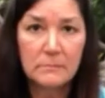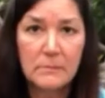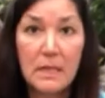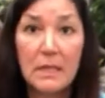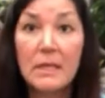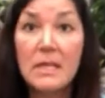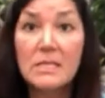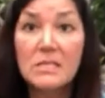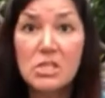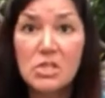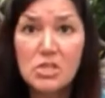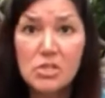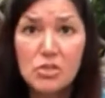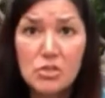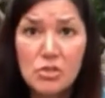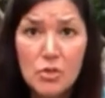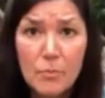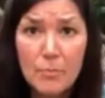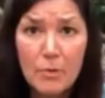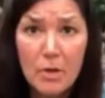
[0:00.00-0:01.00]
Unless it's
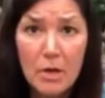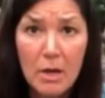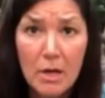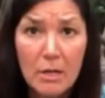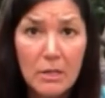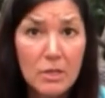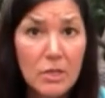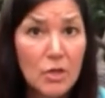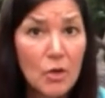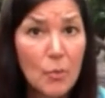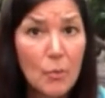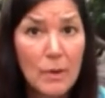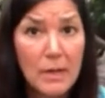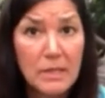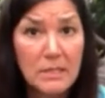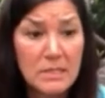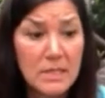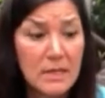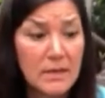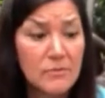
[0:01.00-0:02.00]
super hot, you don't want
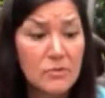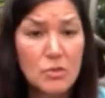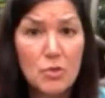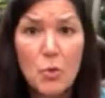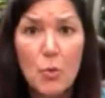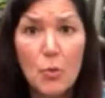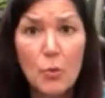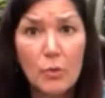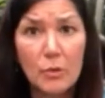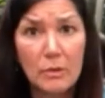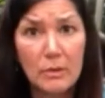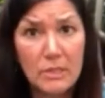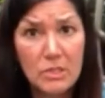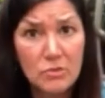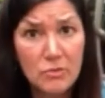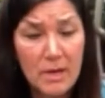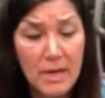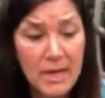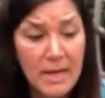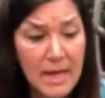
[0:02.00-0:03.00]
it to ever totally
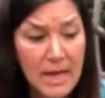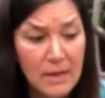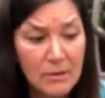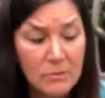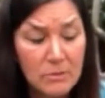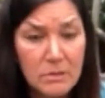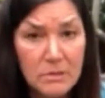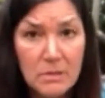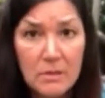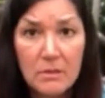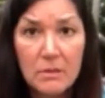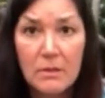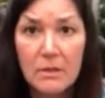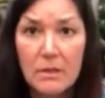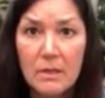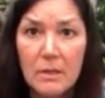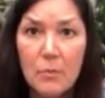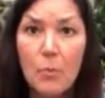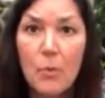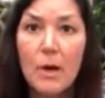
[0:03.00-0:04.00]
dry out. You're
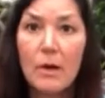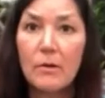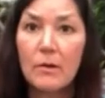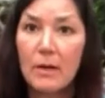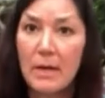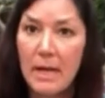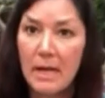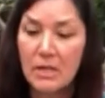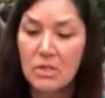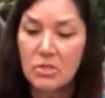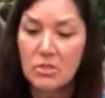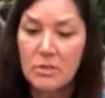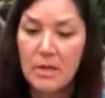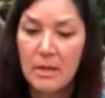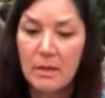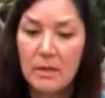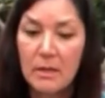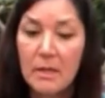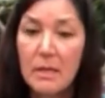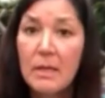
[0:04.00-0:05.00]
gonna water it extra.
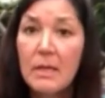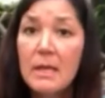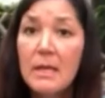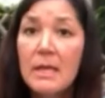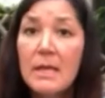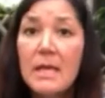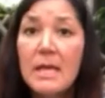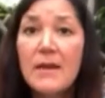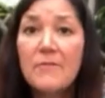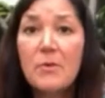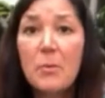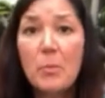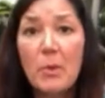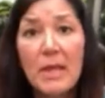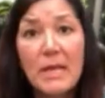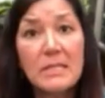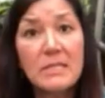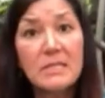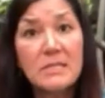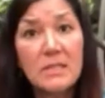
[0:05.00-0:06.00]
If a
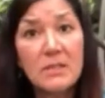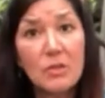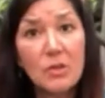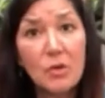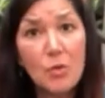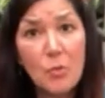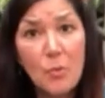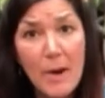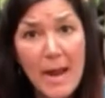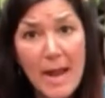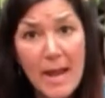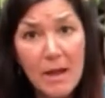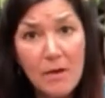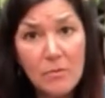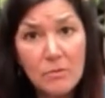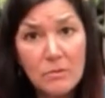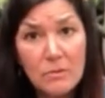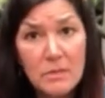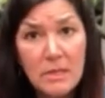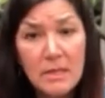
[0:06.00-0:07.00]
plant is in the
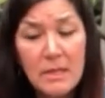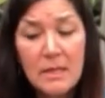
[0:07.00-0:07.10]
ground